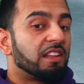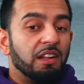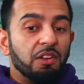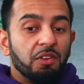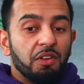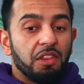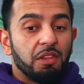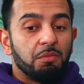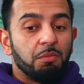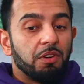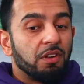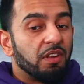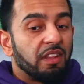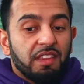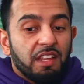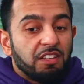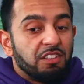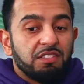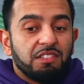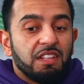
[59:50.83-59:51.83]
They look at the model
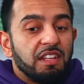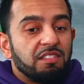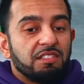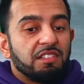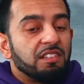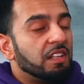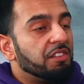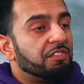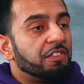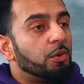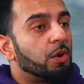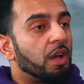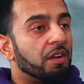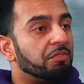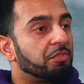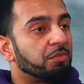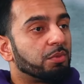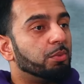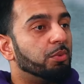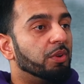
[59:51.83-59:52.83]
and they just instantly feel
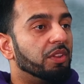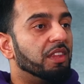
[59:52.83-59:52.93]
comfortable